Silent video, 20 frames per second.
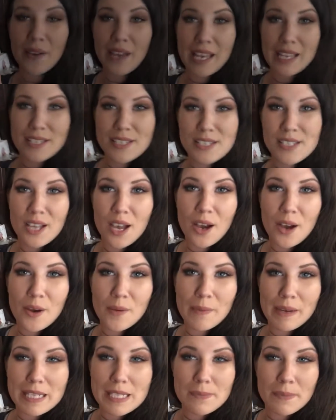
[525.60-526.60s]
Okay, so
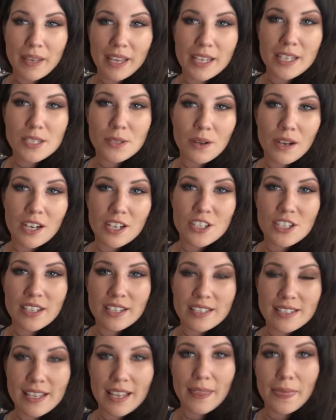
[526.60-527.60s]
my spaghetti squash
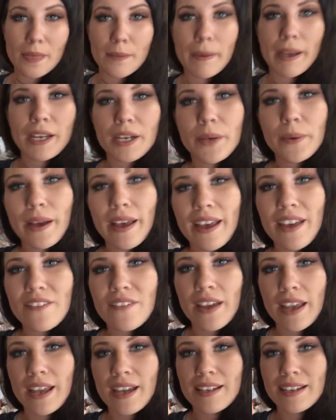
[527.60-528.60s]
is in the microwave
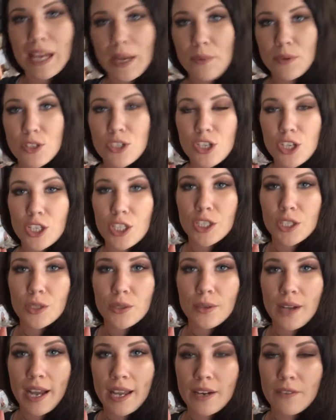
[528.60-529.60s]
and I will show
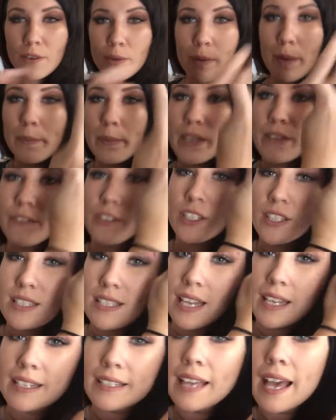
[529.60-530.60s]
you kind of what my beef
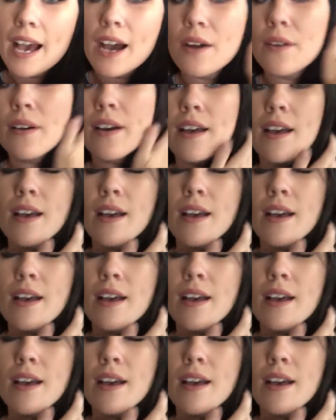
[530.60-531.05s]
looks like now.